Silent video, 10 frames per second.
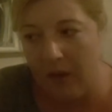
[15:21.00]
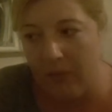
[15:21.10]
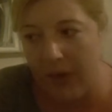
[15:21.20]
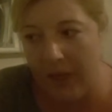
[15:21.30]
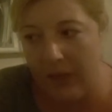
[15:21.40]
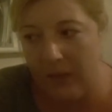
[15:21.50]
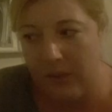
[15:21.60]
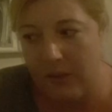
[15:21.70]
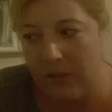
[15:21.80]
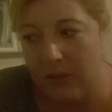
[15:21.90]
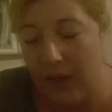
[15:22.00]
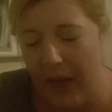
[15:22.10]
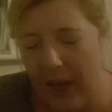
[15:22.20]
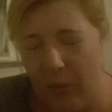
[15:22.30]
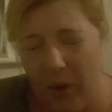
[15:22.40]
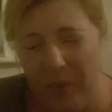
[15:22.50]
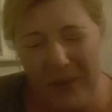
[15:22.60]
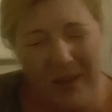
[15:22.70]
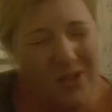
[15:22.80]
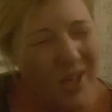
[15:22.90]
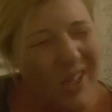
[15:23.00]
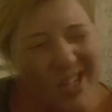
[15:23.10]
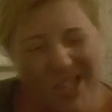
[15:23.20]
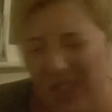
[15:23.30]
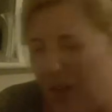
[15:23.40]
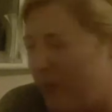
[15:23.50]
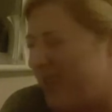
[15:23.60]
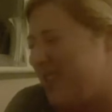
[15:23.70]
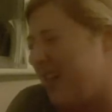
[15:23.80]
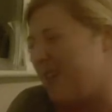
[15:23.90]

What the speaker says: of readings. I hate what I'm being shown. Can you stop this now?